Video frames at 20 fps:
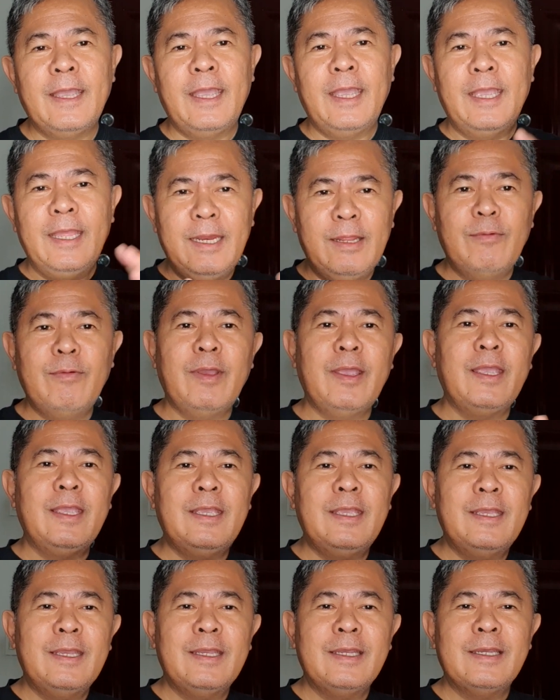
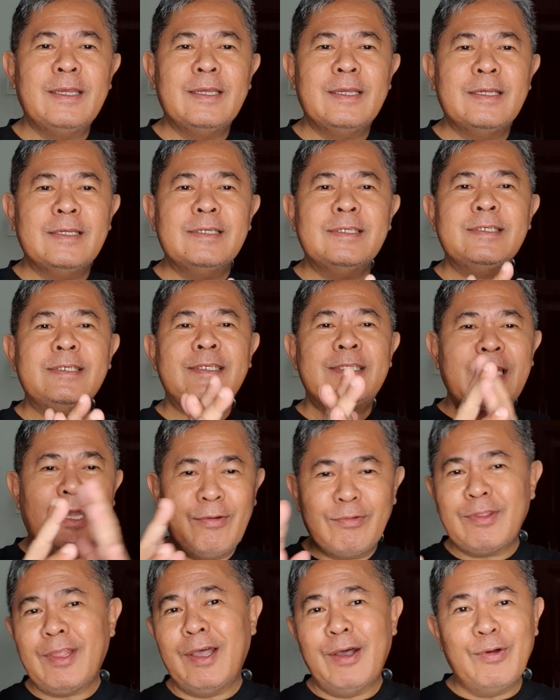anyway,
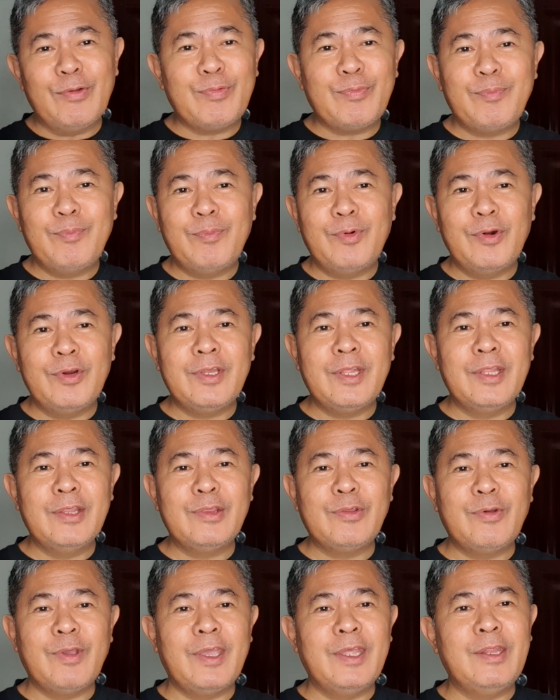shout out more
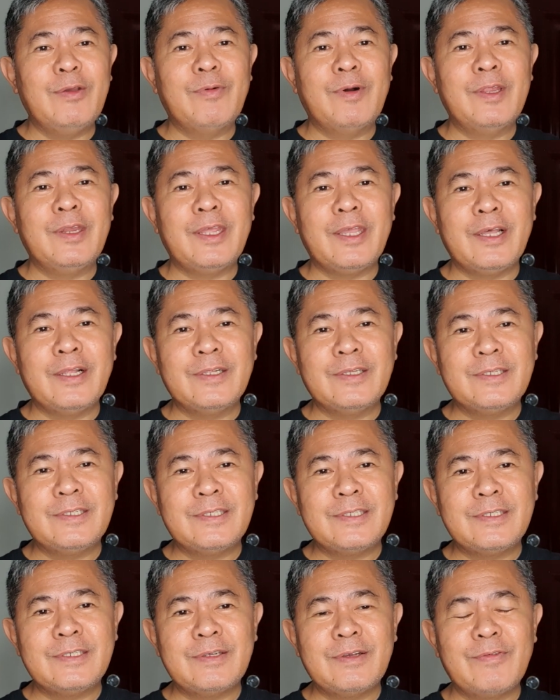than to anyone
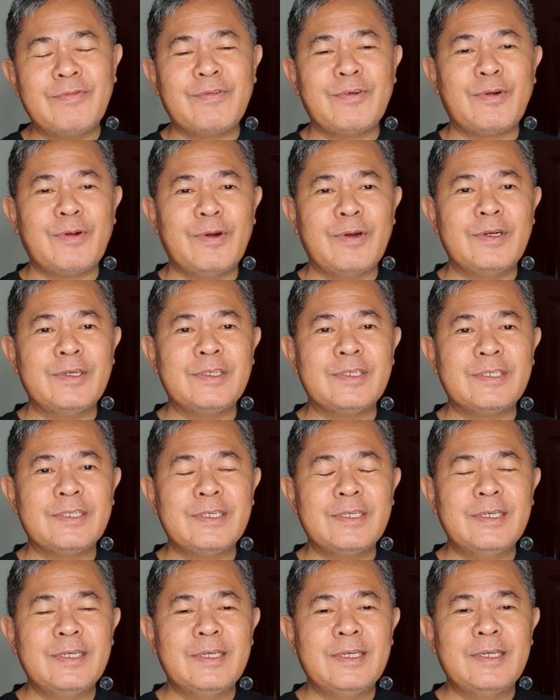else, of
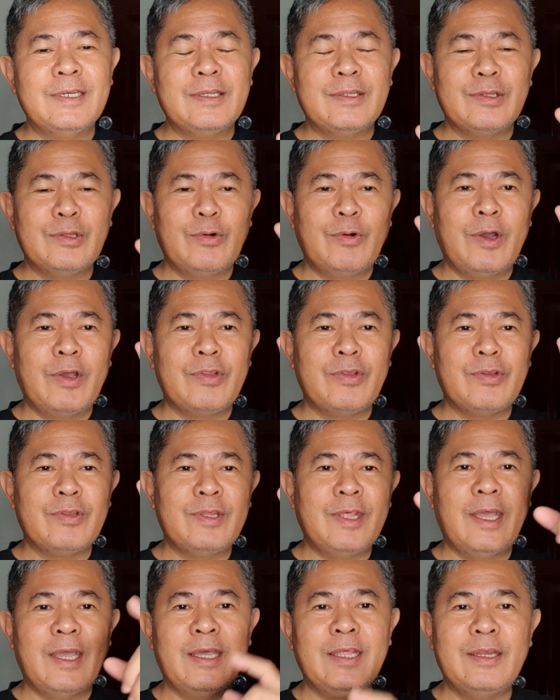course, no other
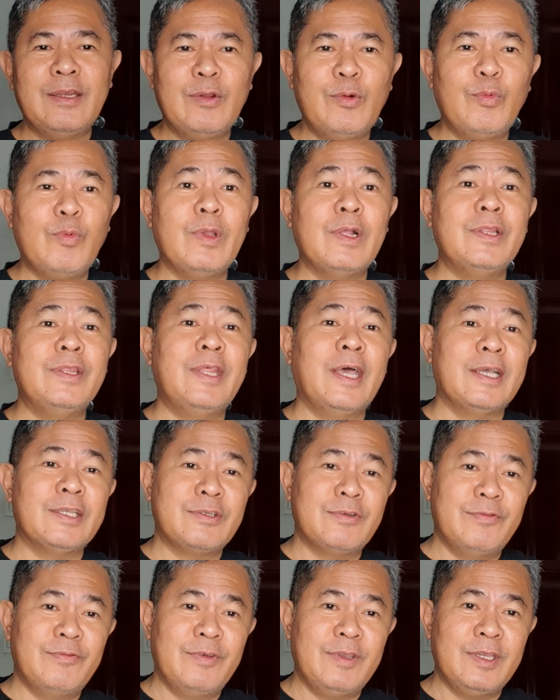than Wil
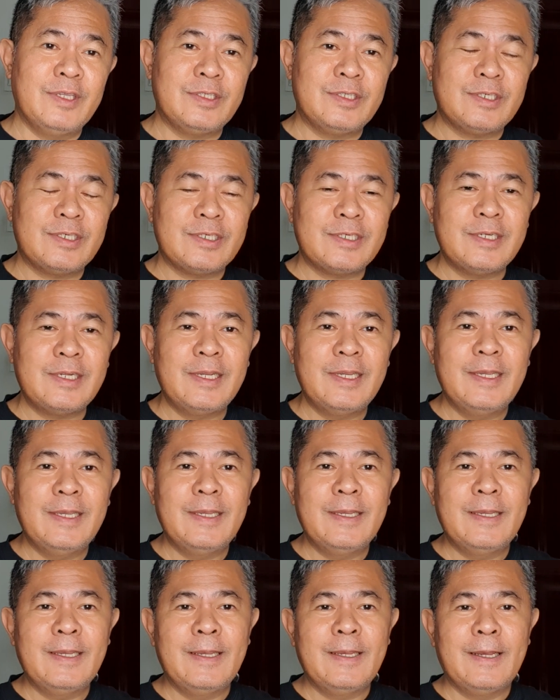Dasovich.
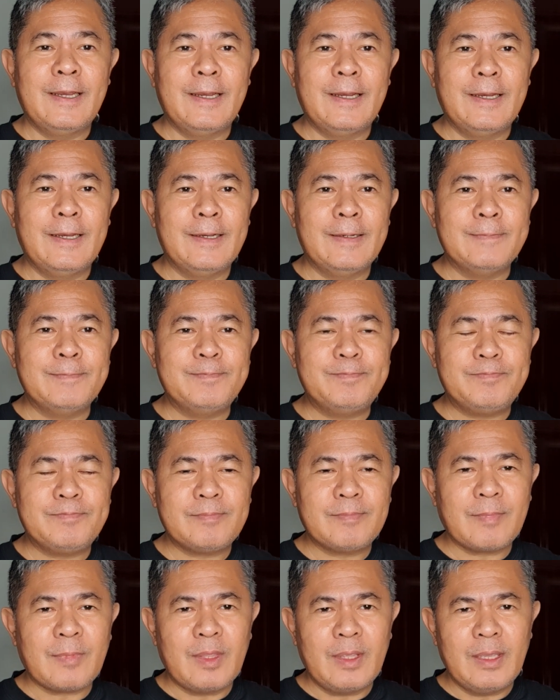
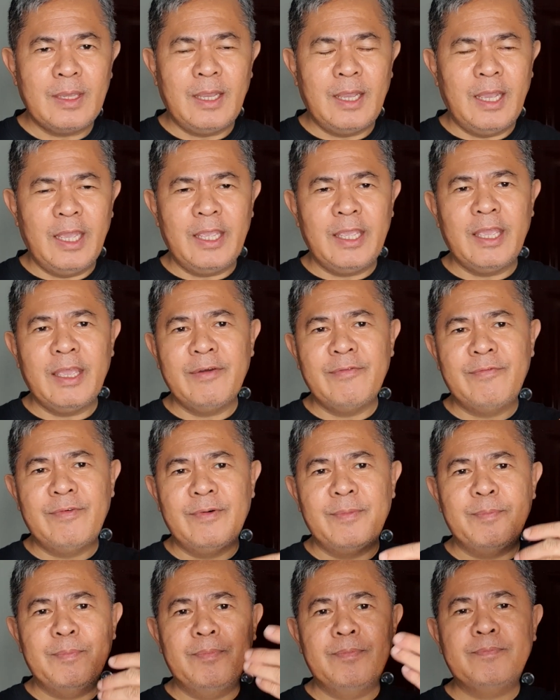I have
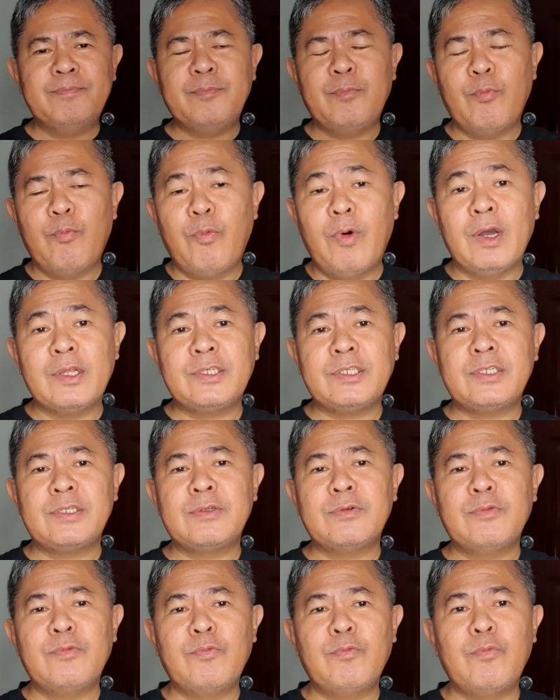
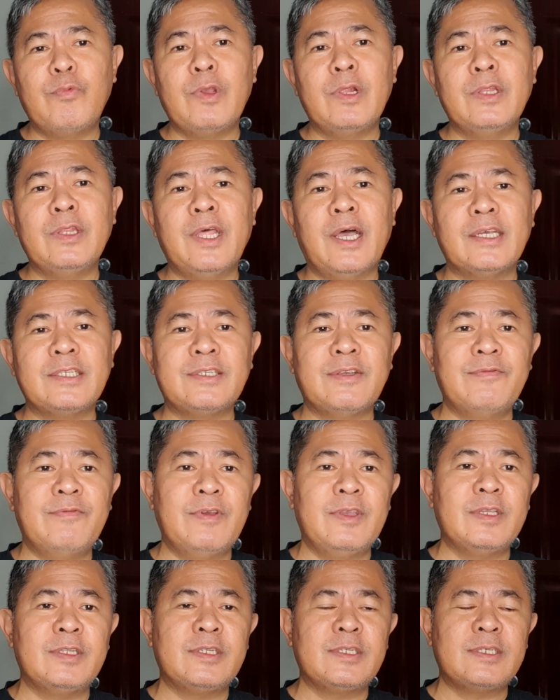watched Wil
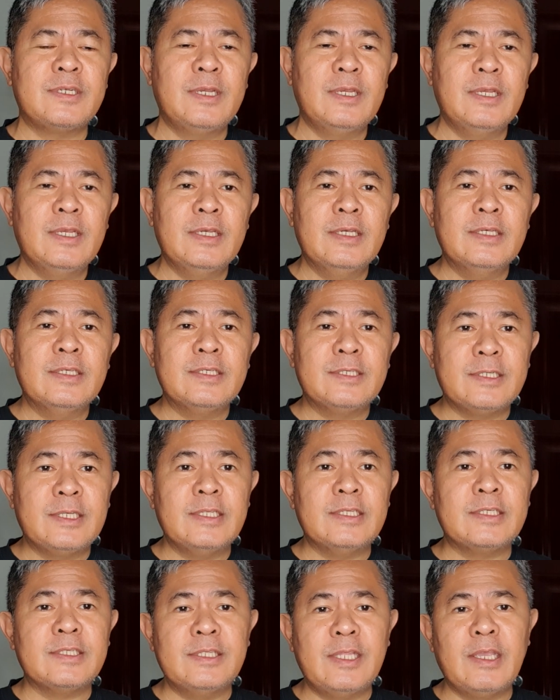Dasovich
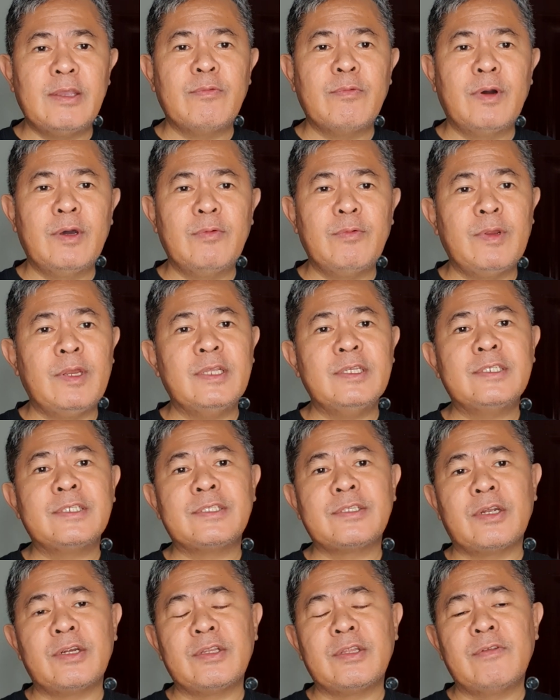since day one when he
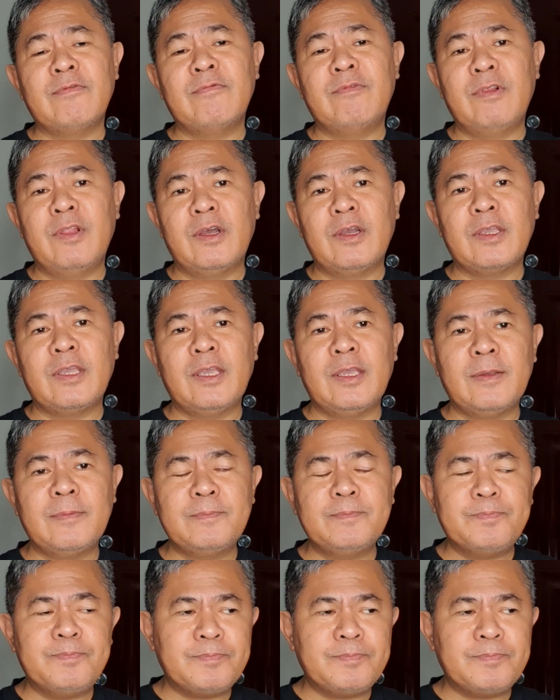started vlogging,